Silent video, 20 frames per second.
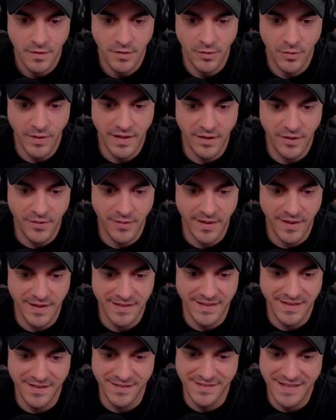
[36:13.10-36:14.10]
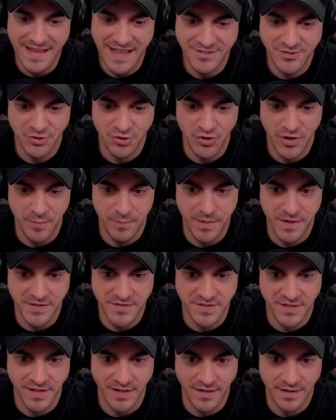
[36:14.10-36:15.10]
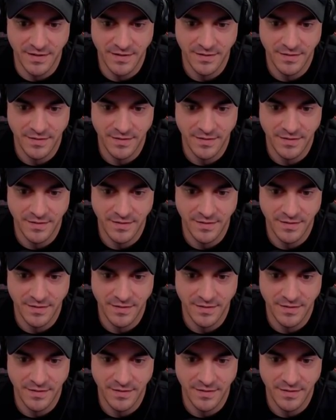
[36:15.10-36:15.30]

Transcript: We get, we get a little less dripicity.